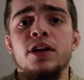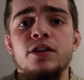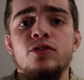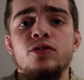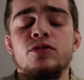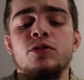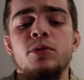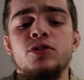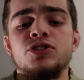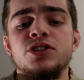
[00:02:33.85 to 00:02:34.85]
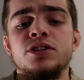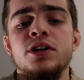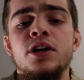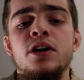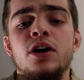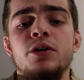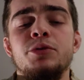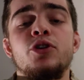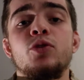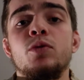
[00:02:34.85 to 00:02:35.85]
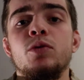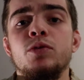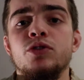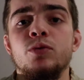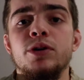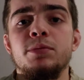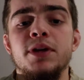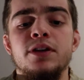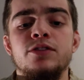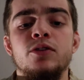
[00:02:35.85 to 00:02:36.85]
into slow motion, you're going to want 120p.